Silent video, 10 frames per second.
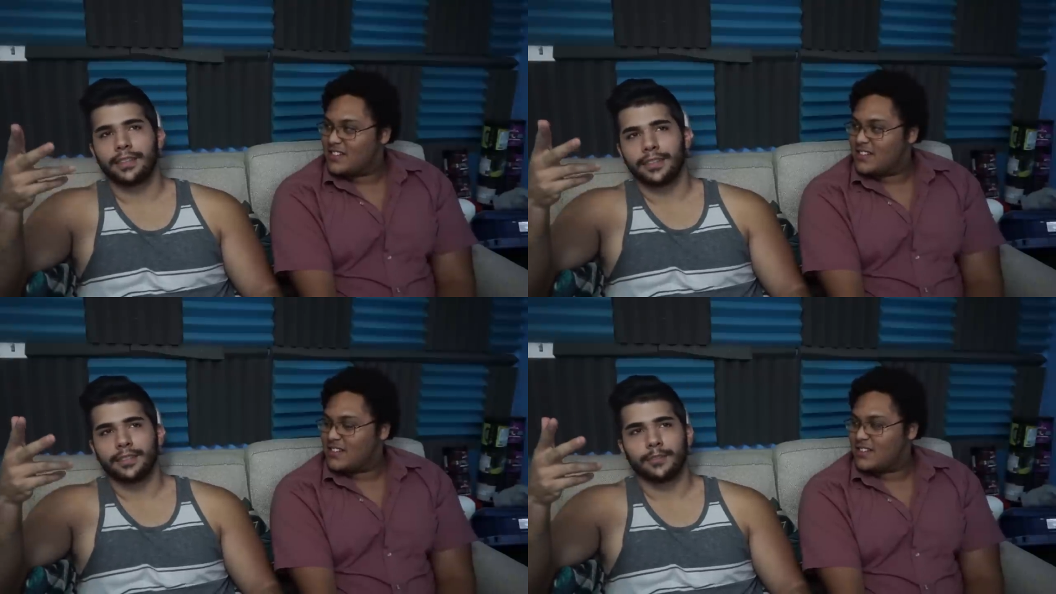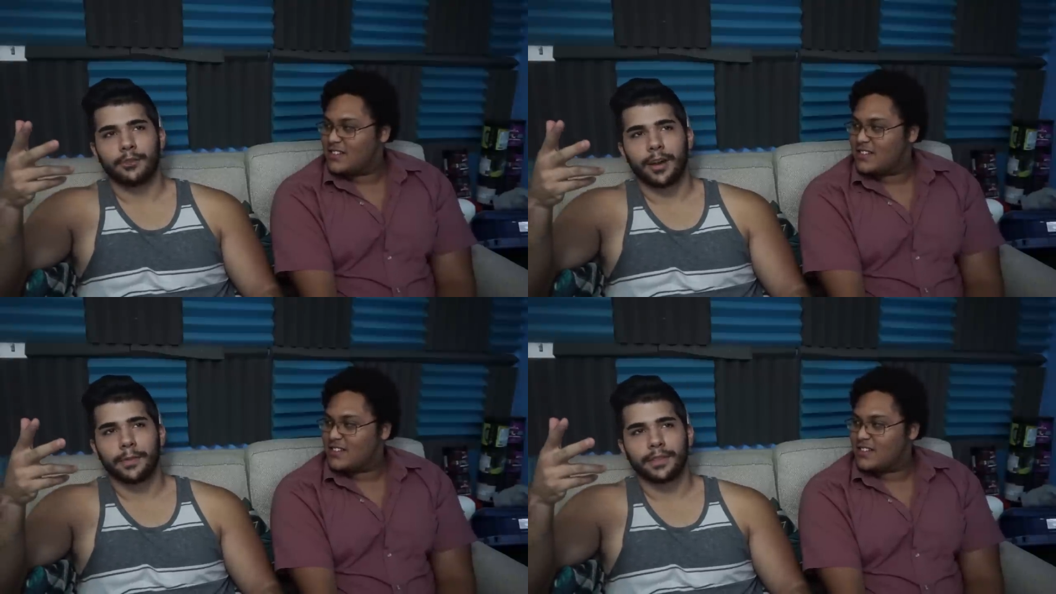Speaker 1: take the
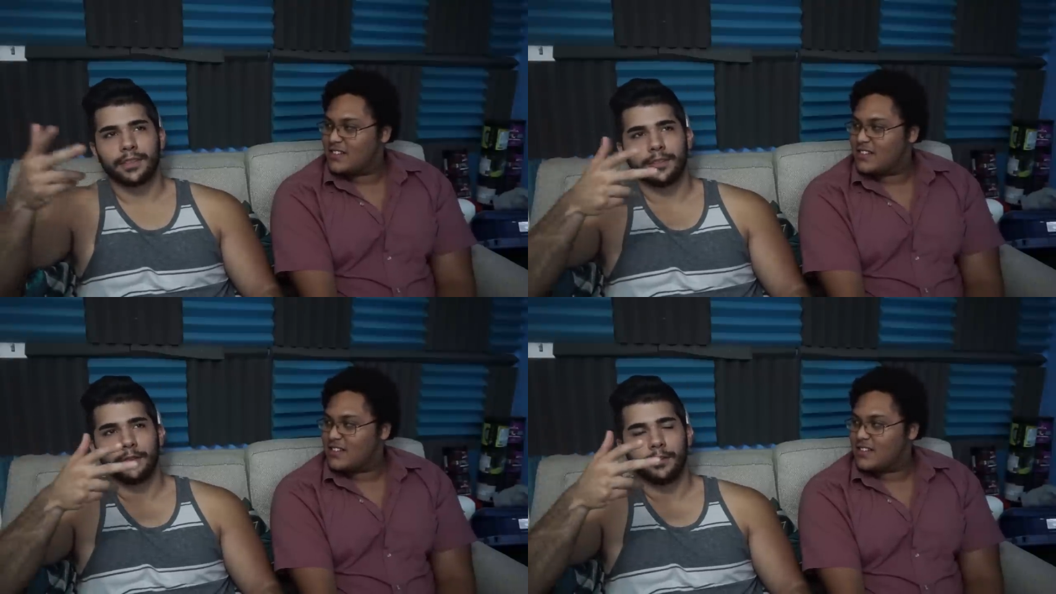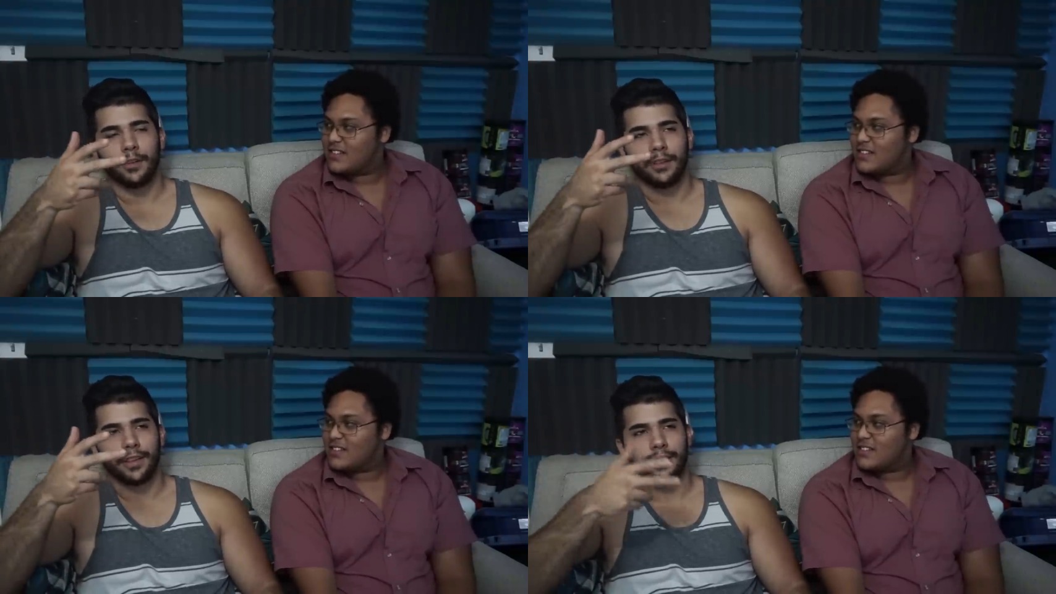subscribers because you
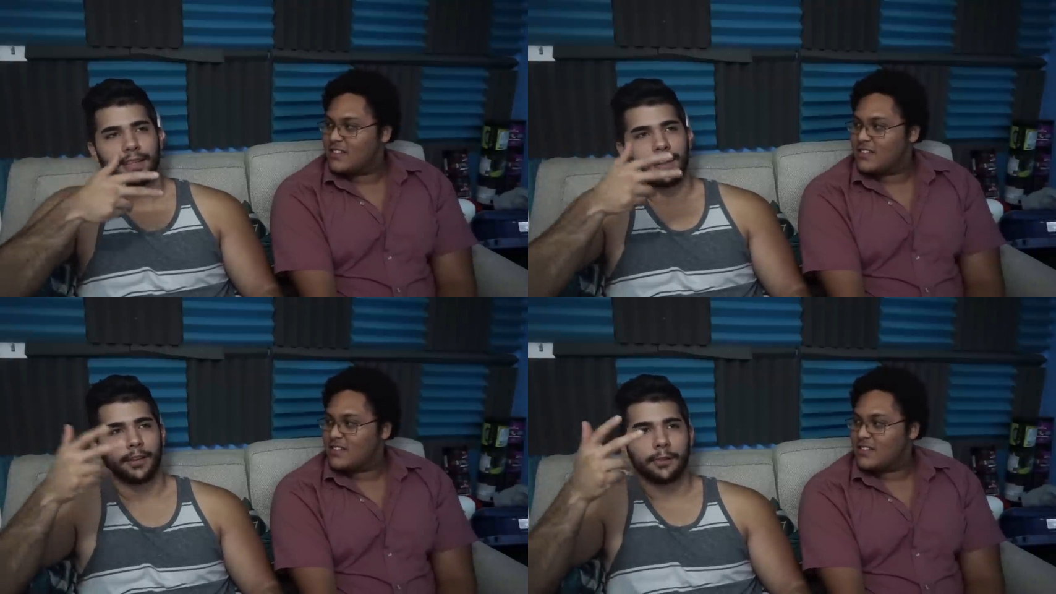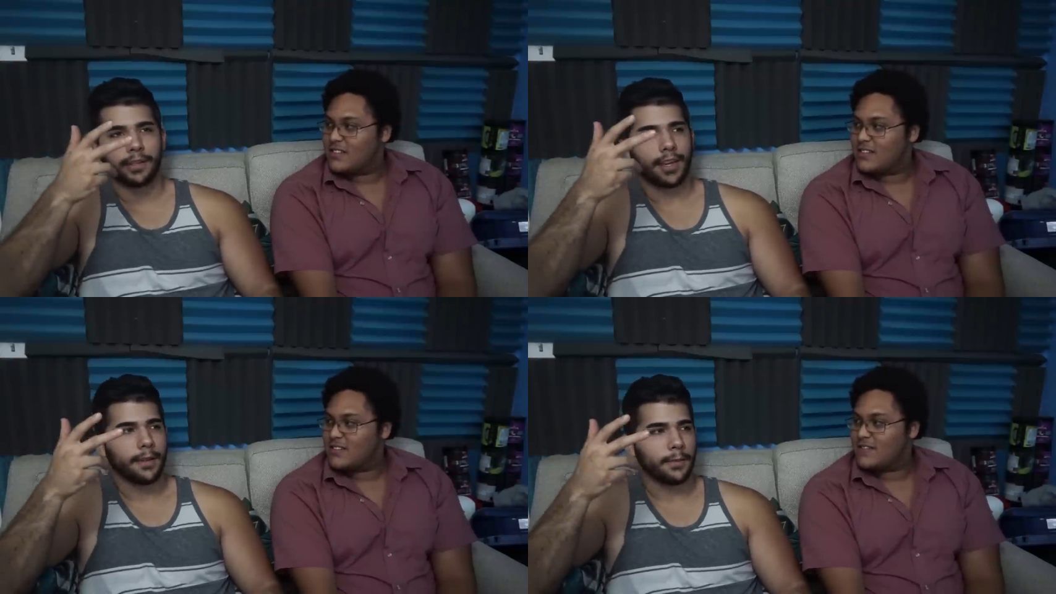know, like exactly over
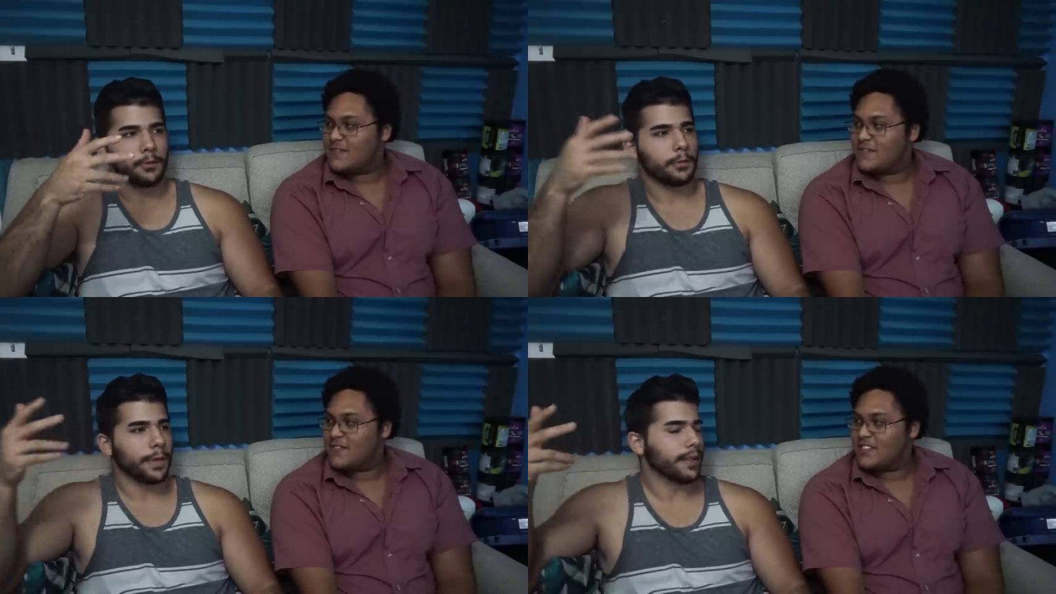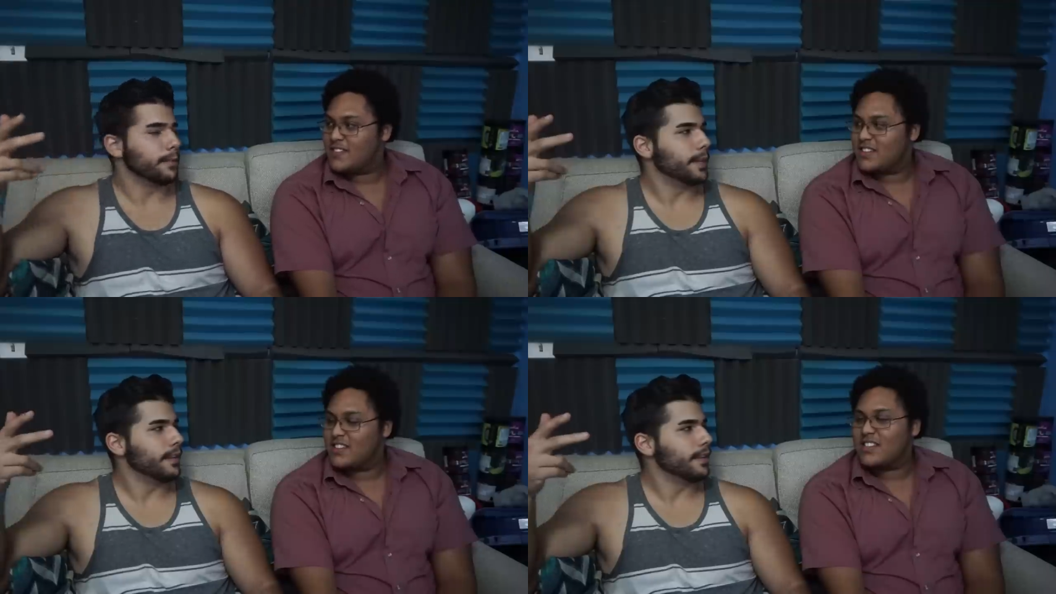time you would make the
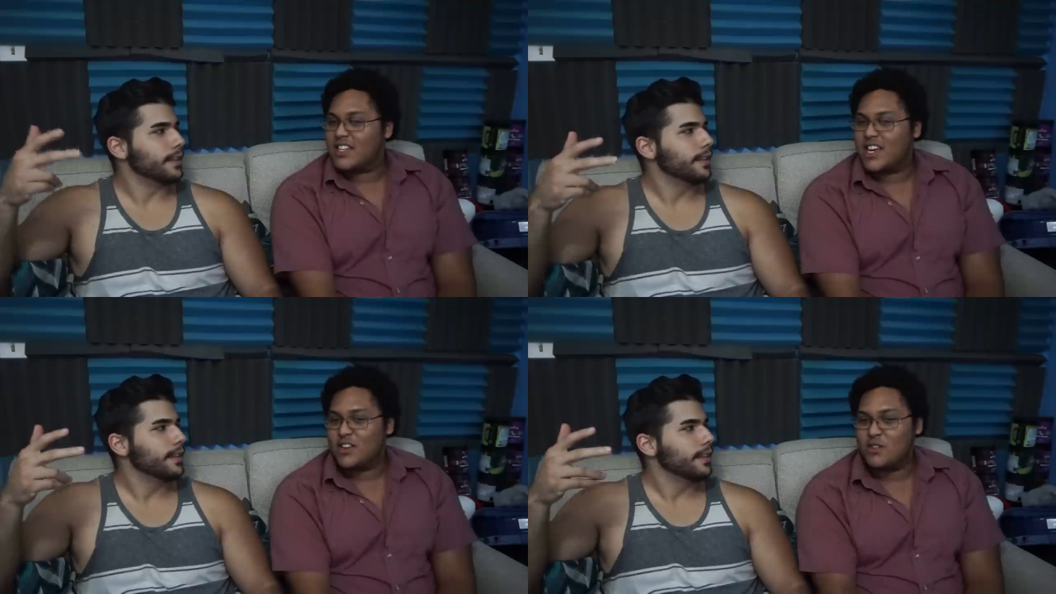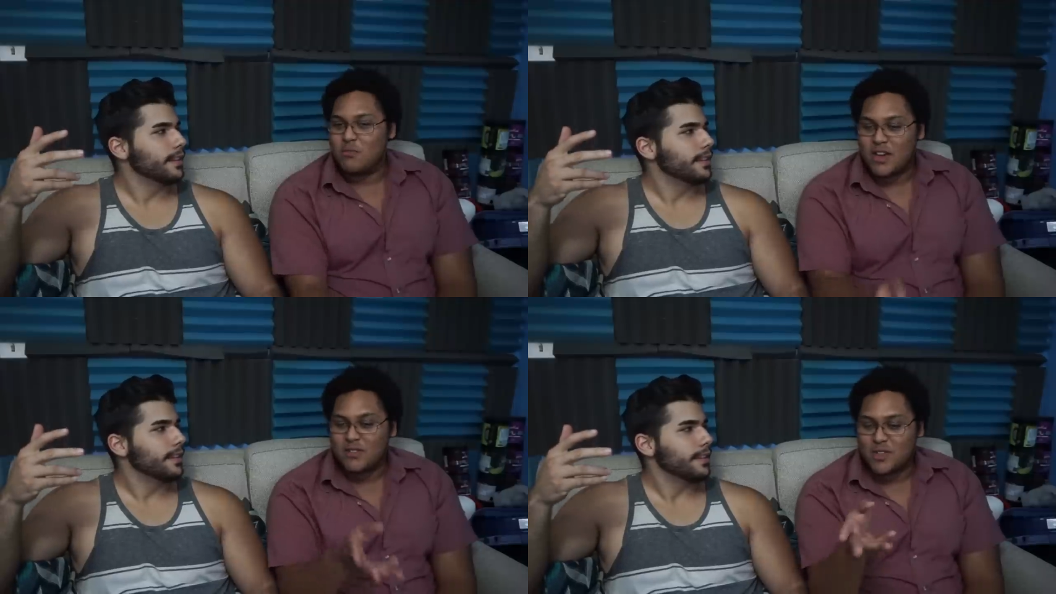money. Yeah, you'd
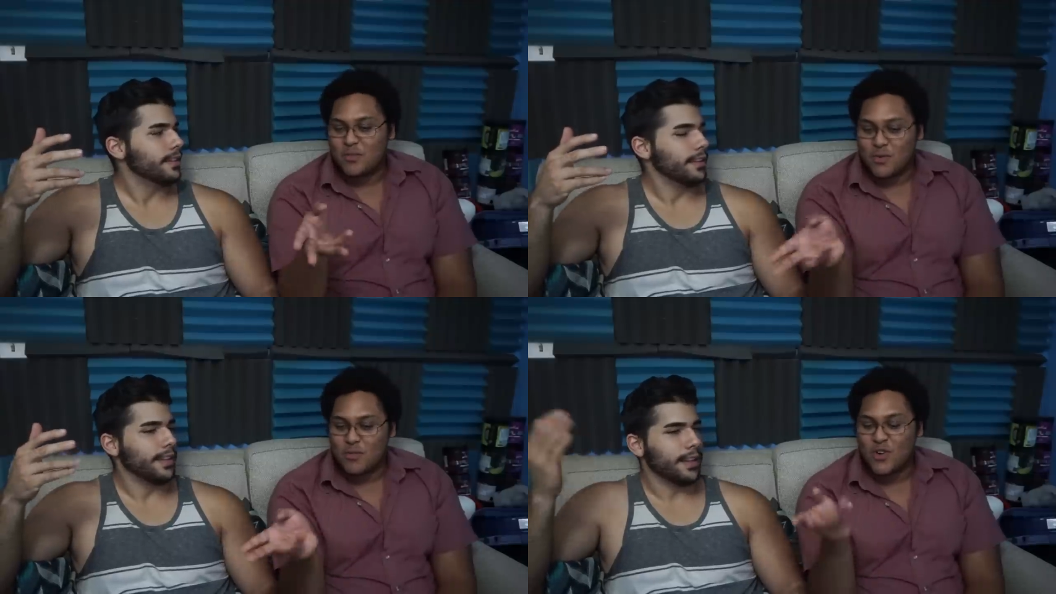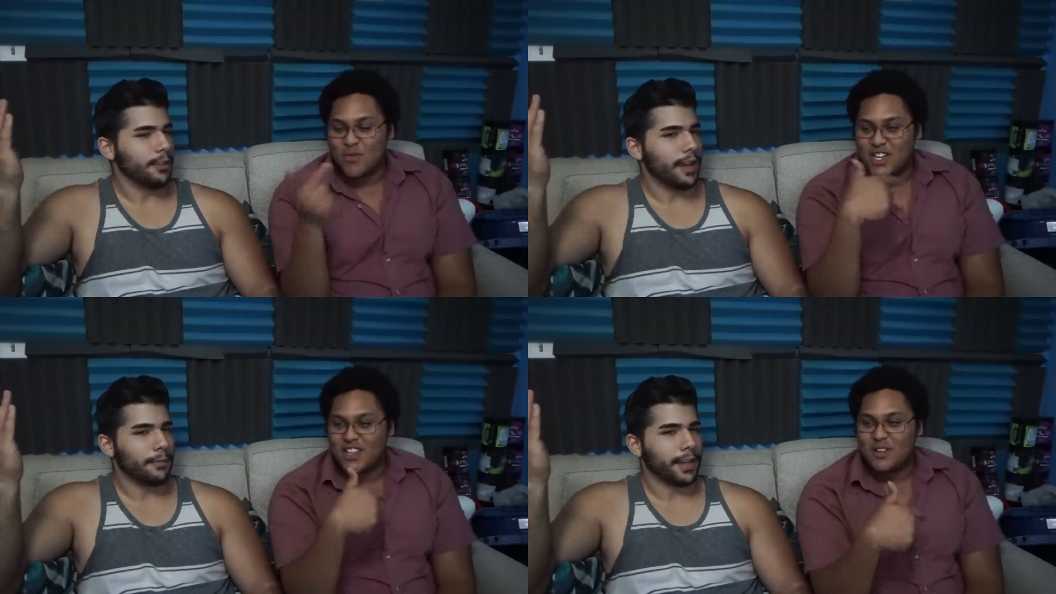make the more. And then
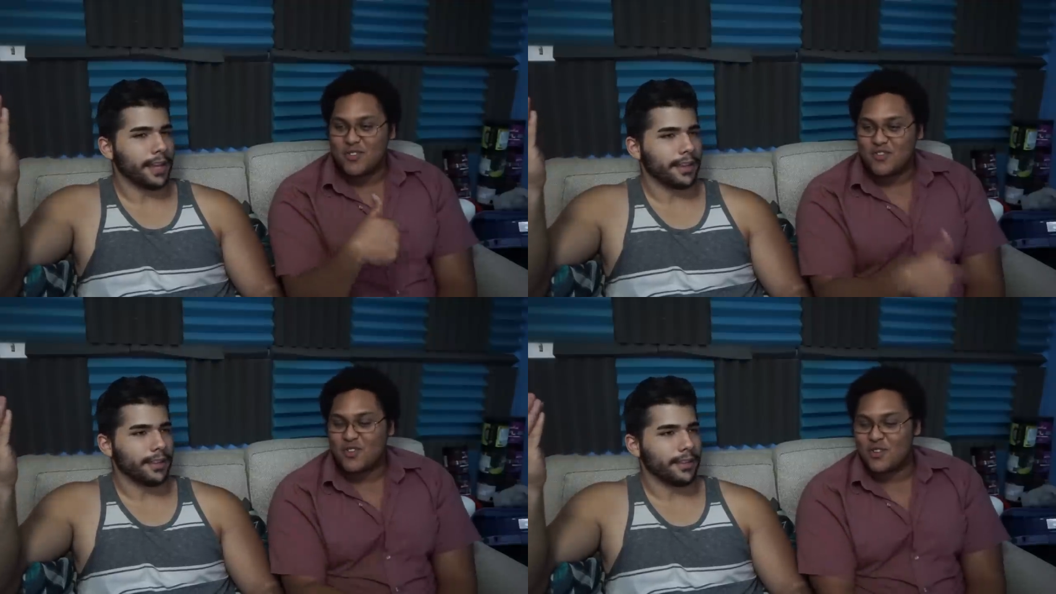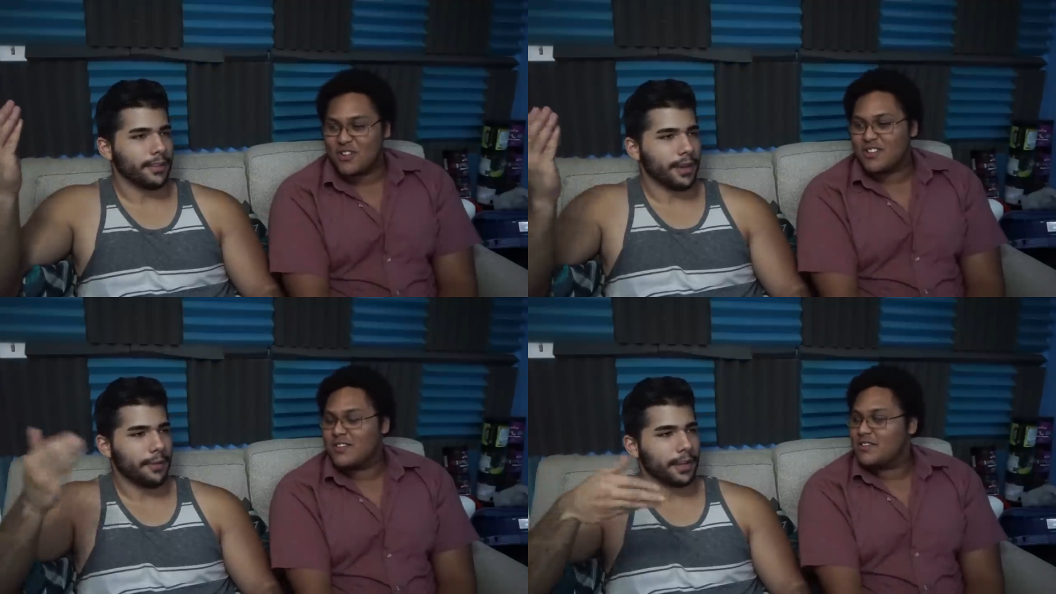you have like
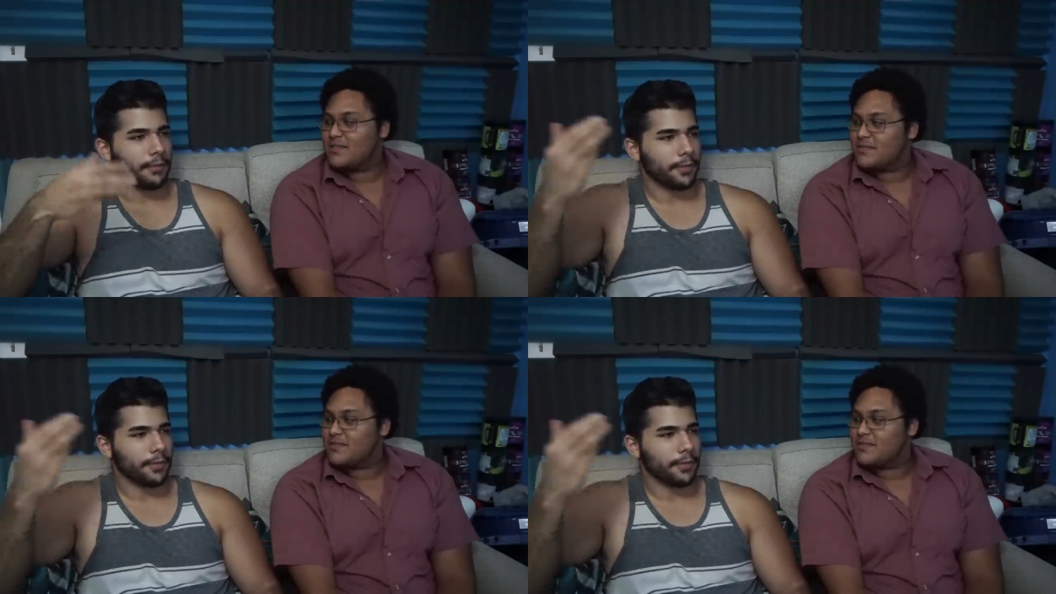before. you have like a